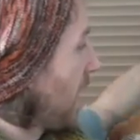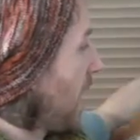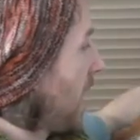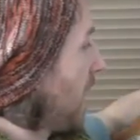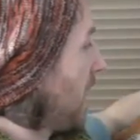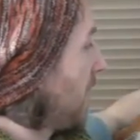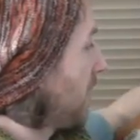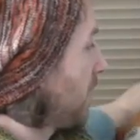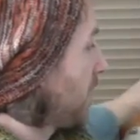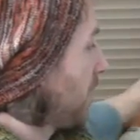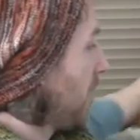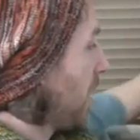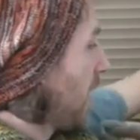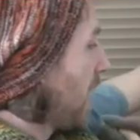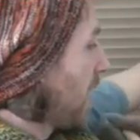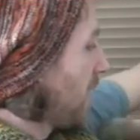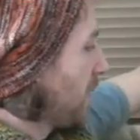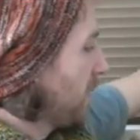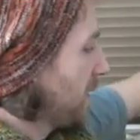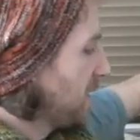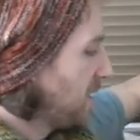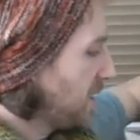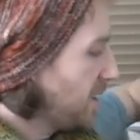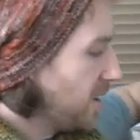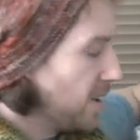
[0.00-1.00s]
I thought I
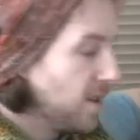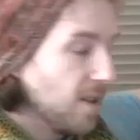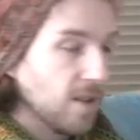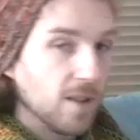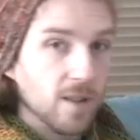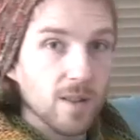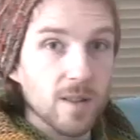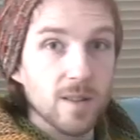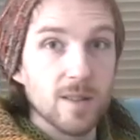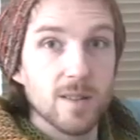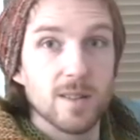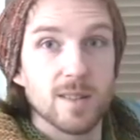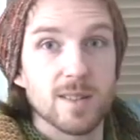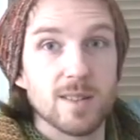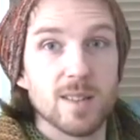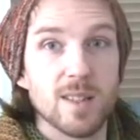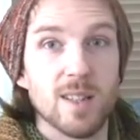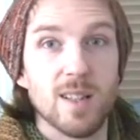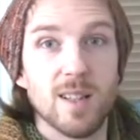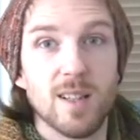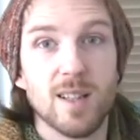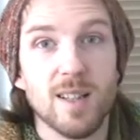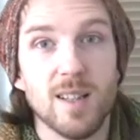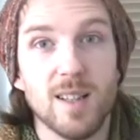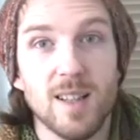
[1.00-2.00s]
would use...
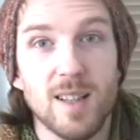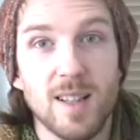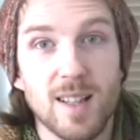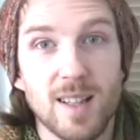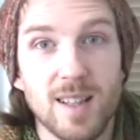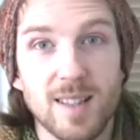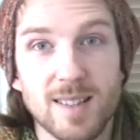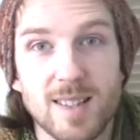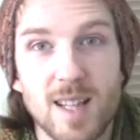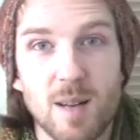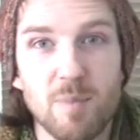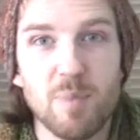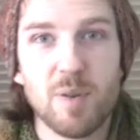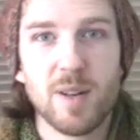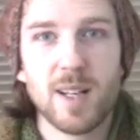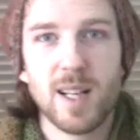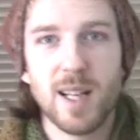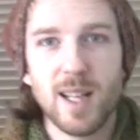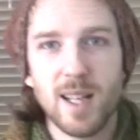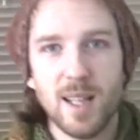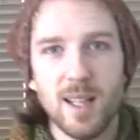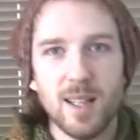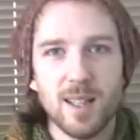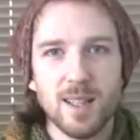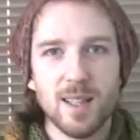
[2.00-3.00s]
Is that
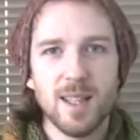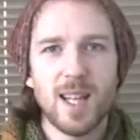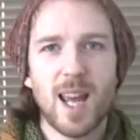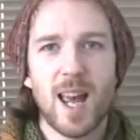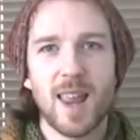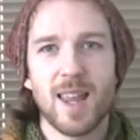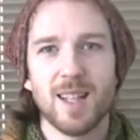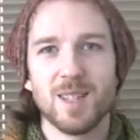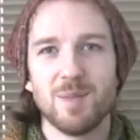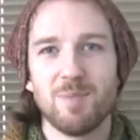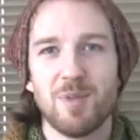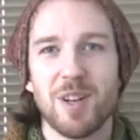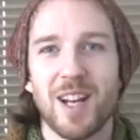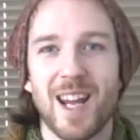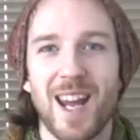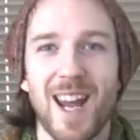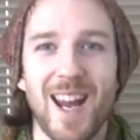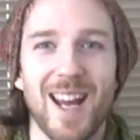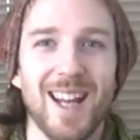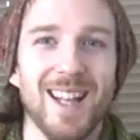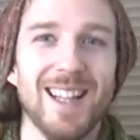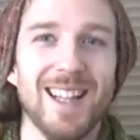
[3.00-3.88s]
pretty? Yeah, that's pretty.